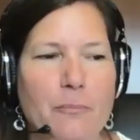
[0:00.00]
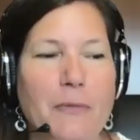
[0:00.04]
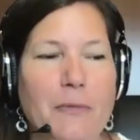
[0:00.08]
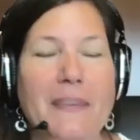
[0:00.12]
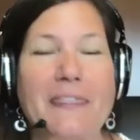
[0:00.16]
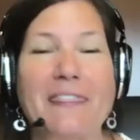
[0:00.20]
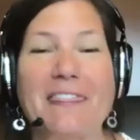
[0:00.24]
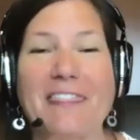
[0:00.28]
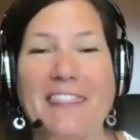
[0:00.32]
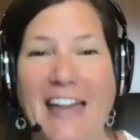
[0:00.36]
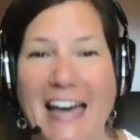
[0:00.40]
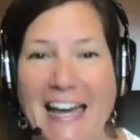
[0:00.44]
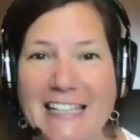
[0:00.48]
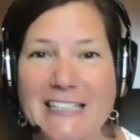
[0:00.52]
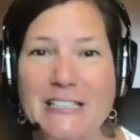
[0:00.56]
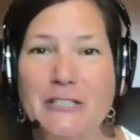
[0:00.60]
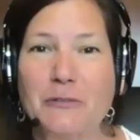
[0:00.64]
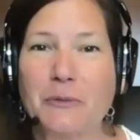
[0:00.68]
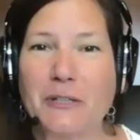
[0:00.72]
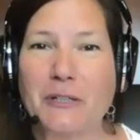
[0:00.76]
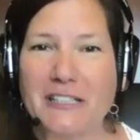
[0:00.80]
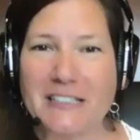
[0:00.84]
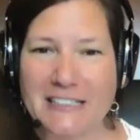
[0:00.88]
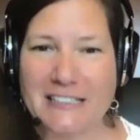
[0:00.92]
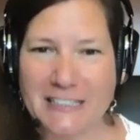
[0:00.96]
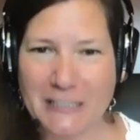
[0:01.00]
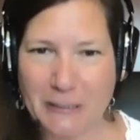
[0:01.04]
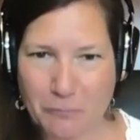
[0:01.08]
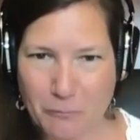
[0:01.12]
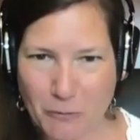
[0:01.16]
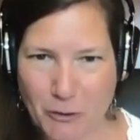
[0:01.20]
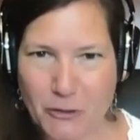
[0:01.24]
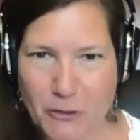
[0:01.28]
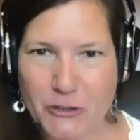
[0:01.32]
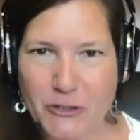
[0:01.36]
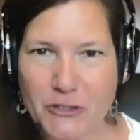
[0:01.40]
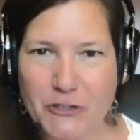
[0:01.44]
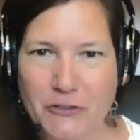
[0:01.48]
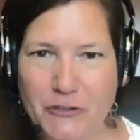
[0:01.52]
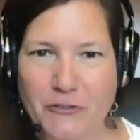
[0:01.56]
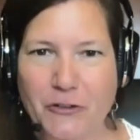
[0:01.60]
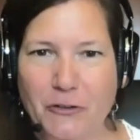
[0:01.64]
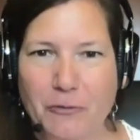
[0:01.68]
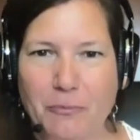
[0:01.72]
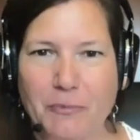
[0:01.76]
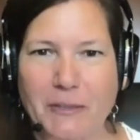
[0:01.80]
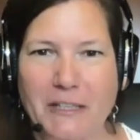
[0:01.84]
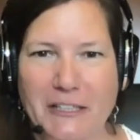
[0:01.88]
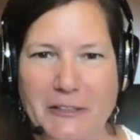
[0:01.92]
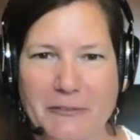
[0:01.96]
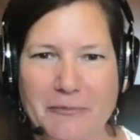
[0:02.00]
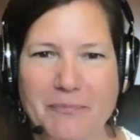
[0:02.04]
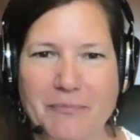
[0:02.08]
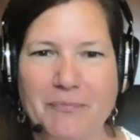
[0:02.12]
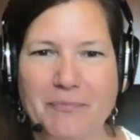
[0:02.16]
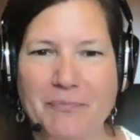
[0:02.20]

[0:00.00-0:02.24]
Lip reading: but that's what's emerged for me.